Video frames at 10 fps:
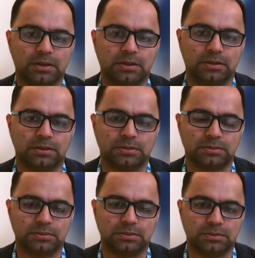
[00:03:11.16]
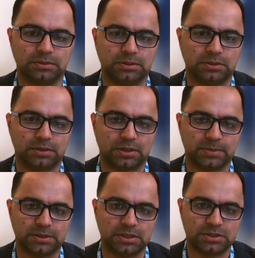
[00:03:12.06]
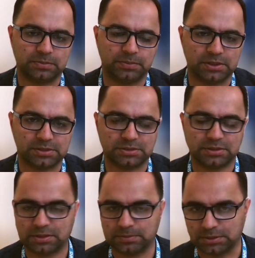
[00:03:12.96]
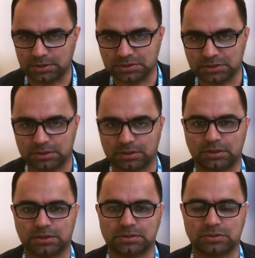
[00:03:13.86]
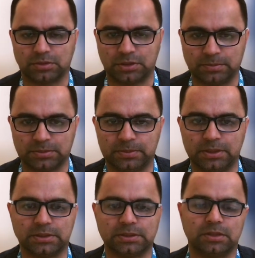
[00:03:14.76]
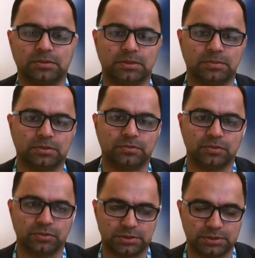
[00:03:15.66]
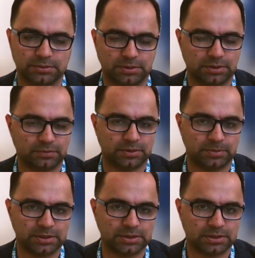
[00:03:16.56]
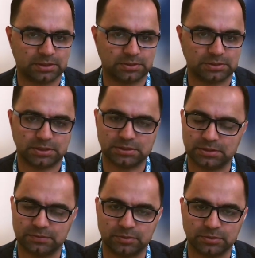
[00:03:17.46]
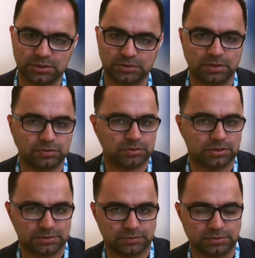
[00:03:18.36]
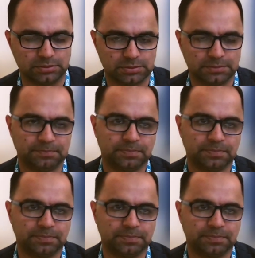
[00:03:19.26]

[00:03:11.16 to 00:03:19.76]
Uh, the recommendation, BSH recommendation, is to keep the platelet count above 40. If the platelet count is less than 40, you have to transfuse.